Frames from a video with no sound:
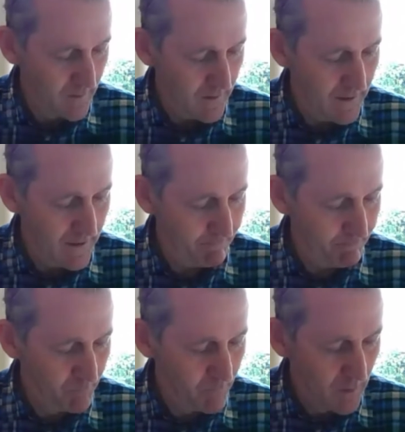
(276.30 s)

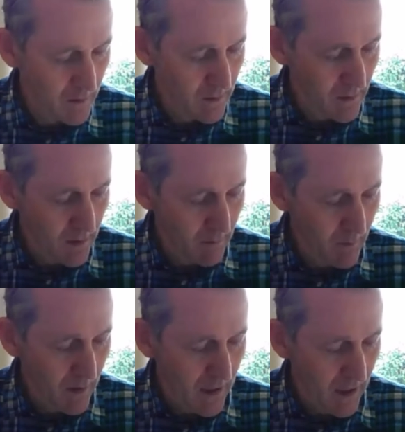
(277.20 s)

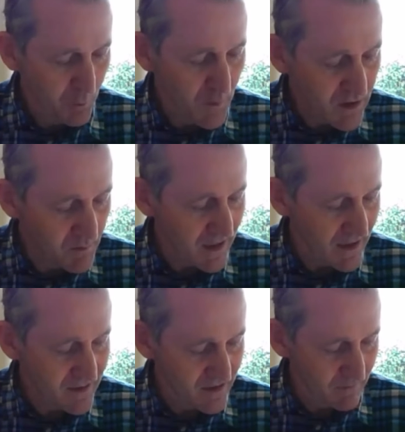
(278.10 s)
And we don't
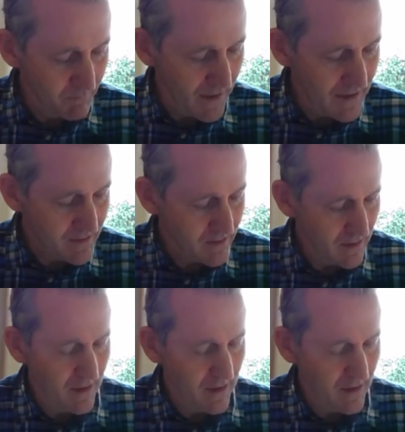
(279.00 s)
anticipate